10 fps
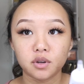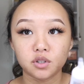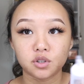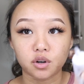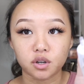
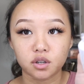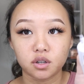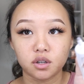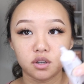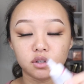dark.
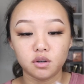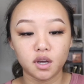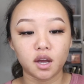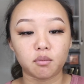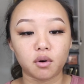You
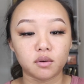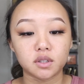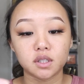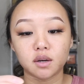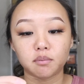can't probably
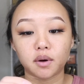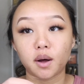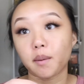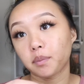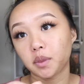see it,
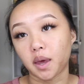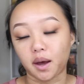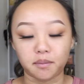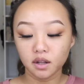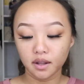but
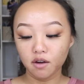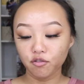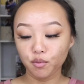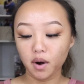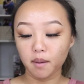yeah. Now
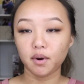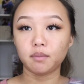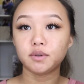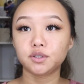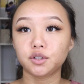for primer,
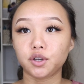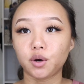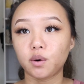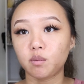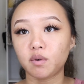I'm just gonna
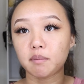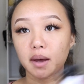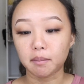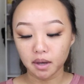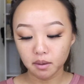go in with
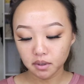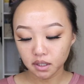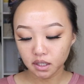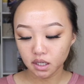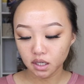my
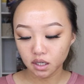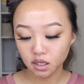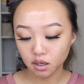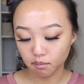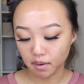
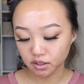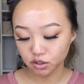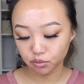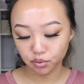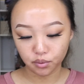Maybelline
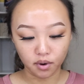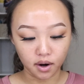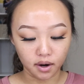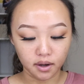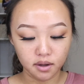Master
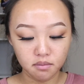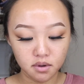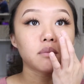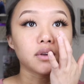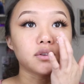Prime.
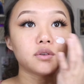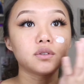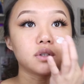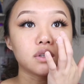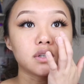Been
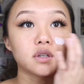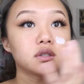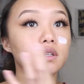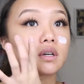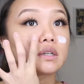using
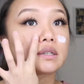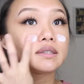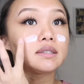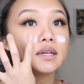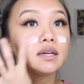this on a
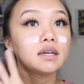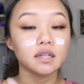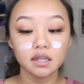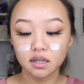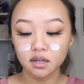
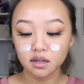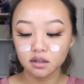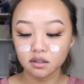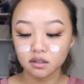daily,